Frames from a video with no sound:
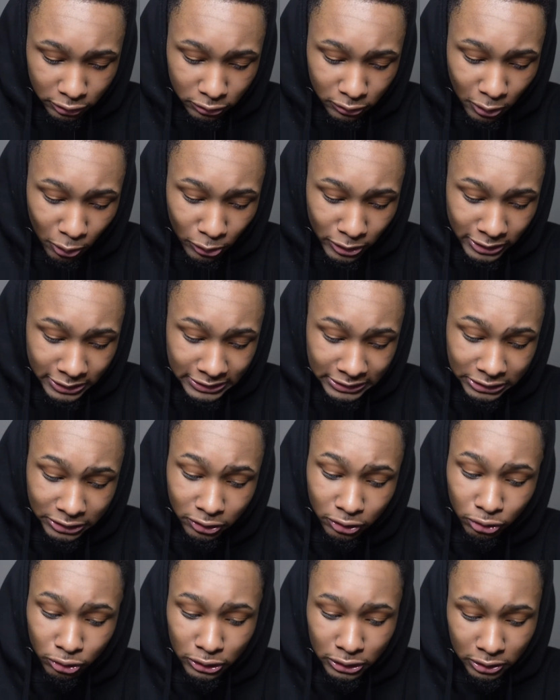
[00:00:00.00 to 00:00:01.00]
you're going to hit these
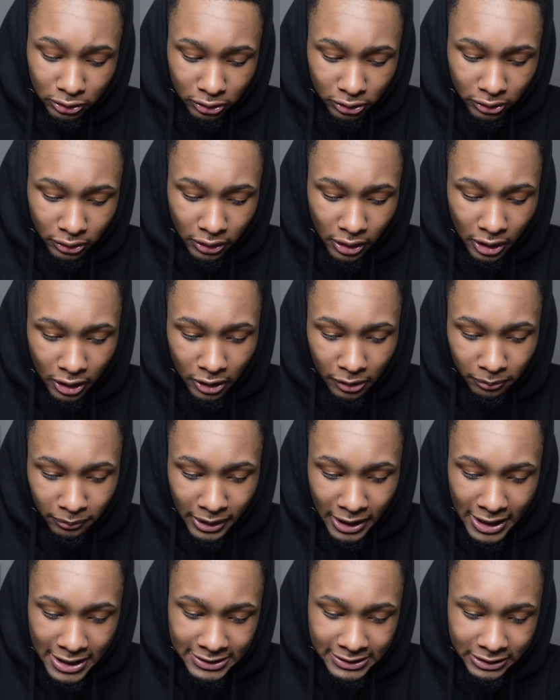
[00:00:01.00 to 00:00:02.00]
three little um,
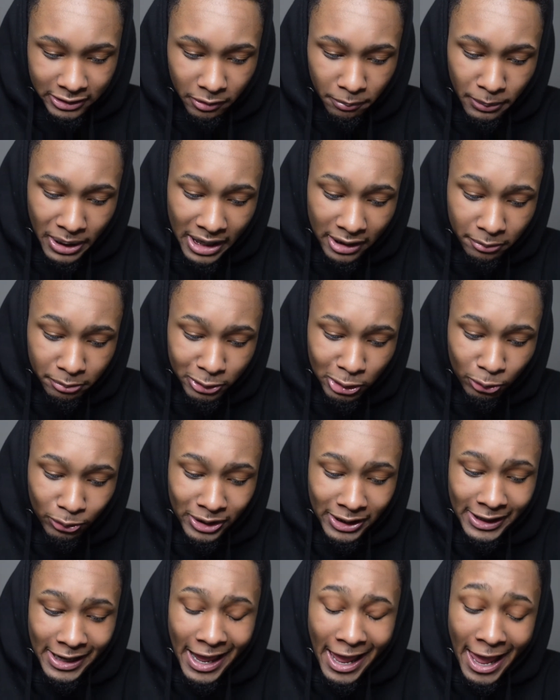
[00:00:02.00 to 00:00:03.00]
lines at the bottom. You're going
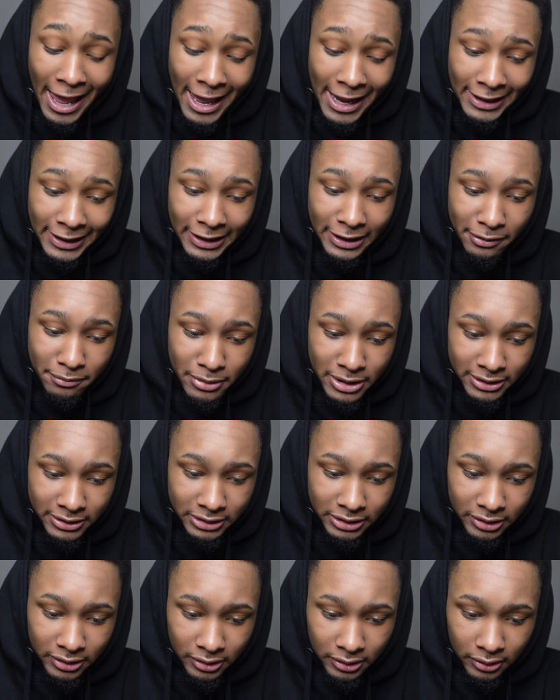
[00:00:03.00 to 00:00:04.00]
to hit add
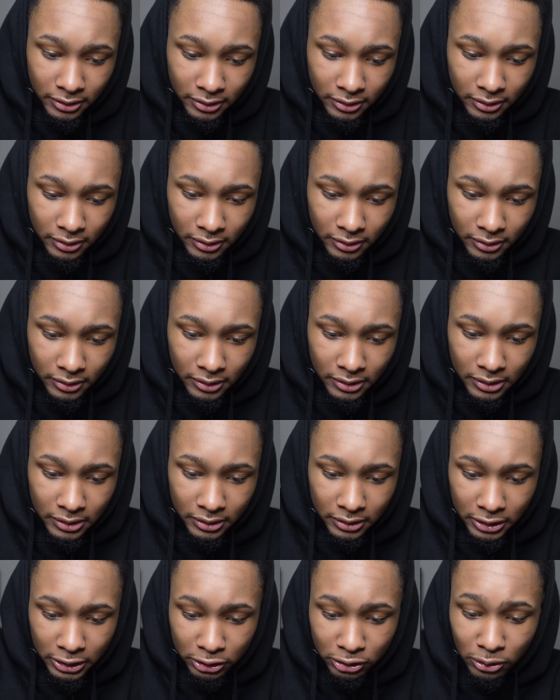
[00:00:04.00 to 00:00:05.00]
image.
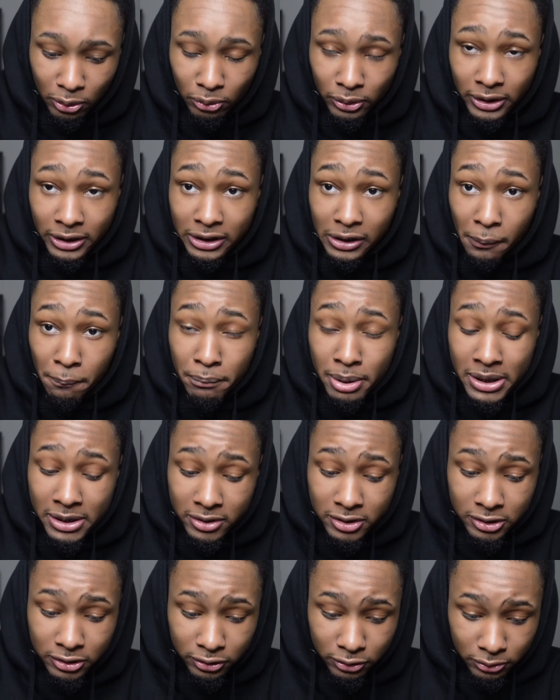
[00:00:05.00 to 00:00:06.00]
Then you're going to get the
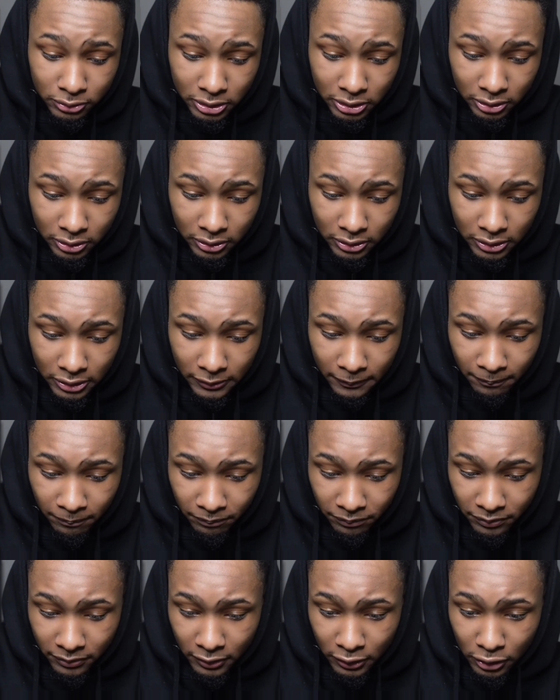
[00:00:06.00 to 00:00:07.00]
picture you took.
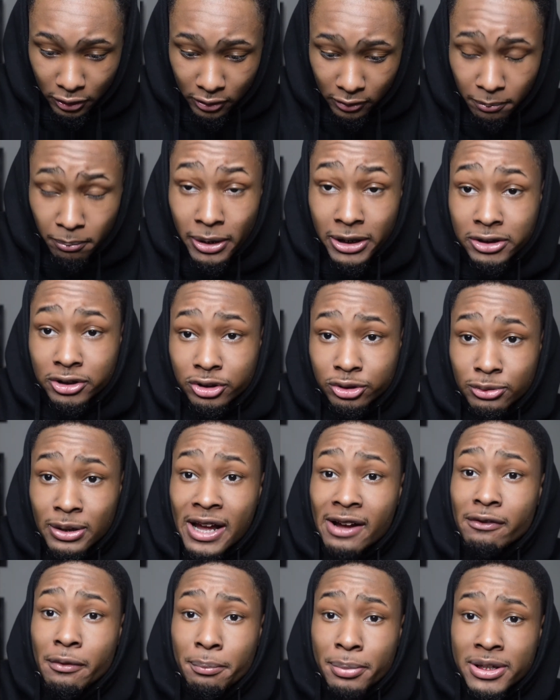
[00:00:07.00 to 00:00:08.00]
Make sure you
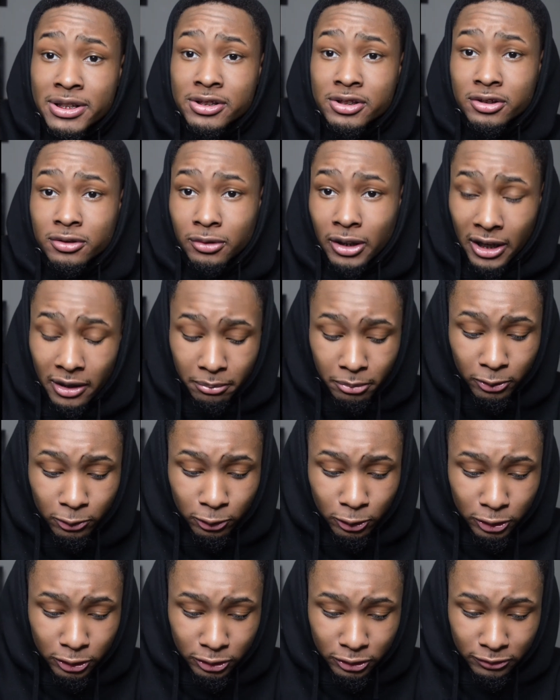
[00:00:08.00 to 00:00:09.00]
have a picture like
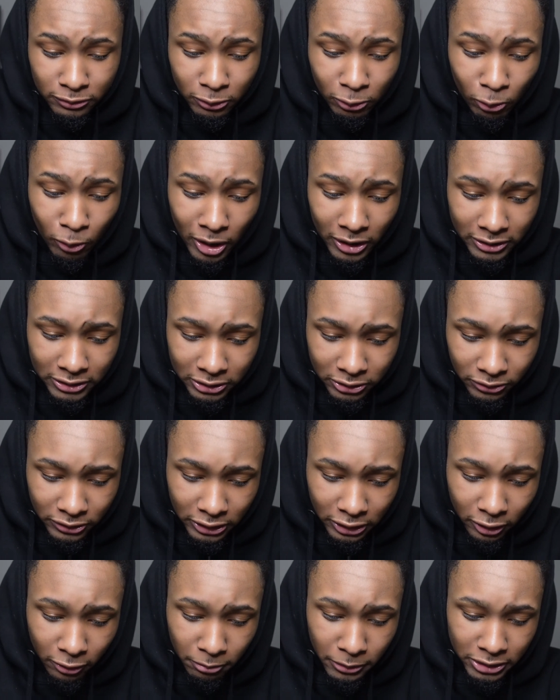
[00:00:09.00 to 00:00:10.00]
before you even watch this
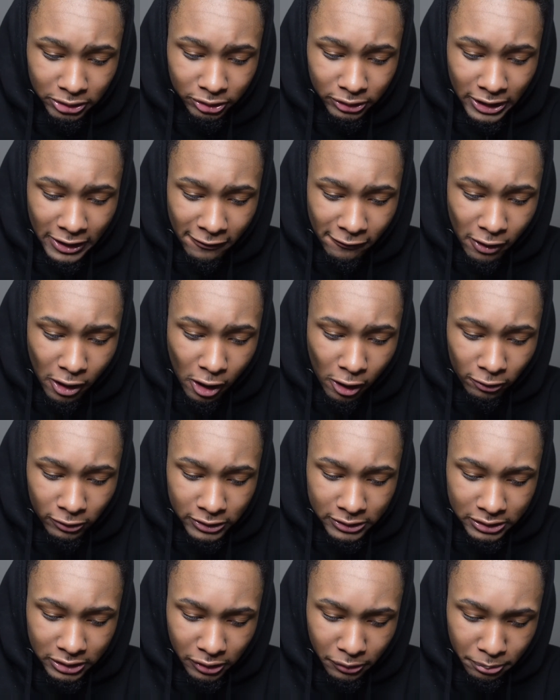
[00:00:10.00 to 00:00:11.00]
video. Make sure you have an
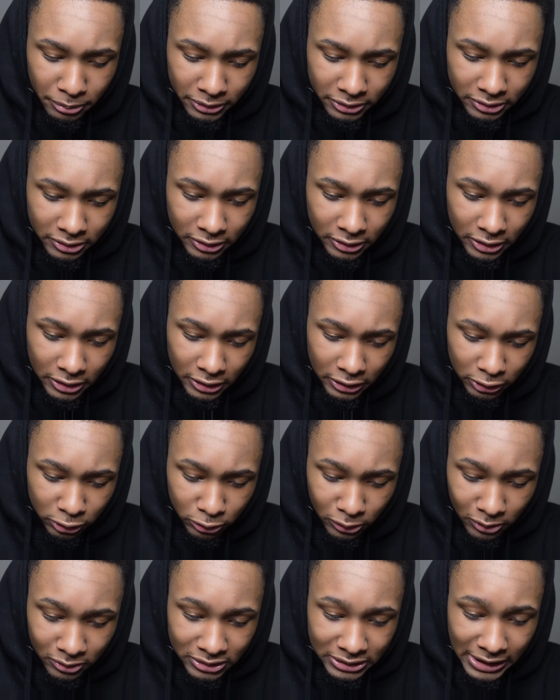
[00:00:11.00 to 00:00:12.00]
already took picture.
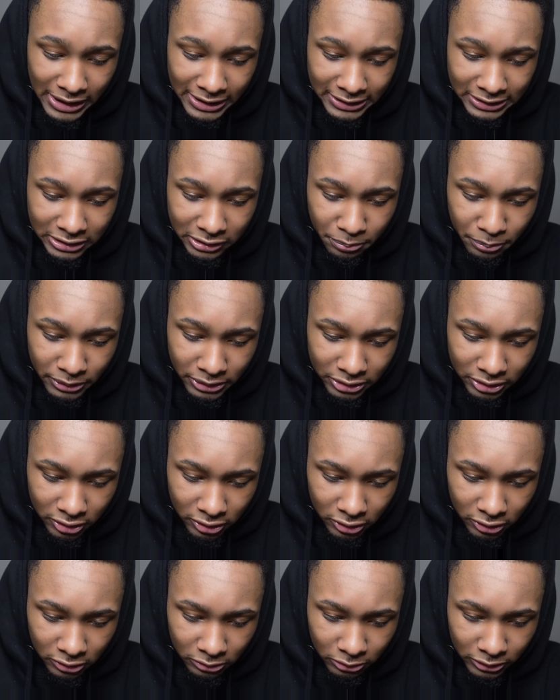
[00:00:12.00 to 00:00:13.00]
You're going to size this picture
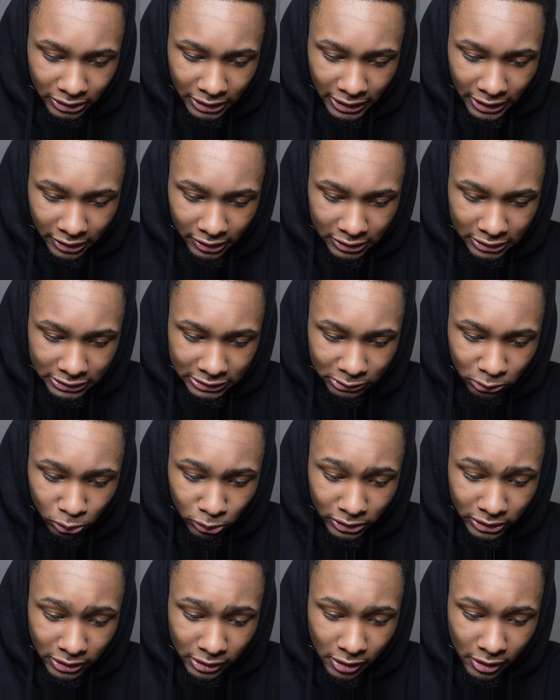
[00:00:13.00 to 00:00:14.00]
up with that because
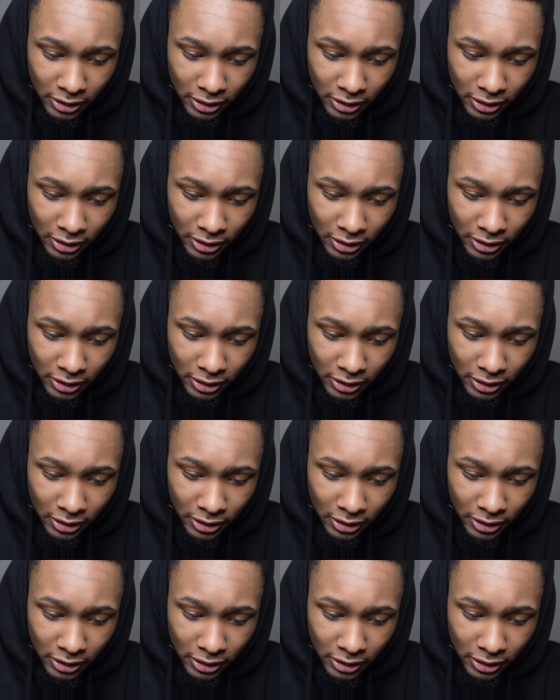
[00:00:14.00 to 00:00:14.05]
what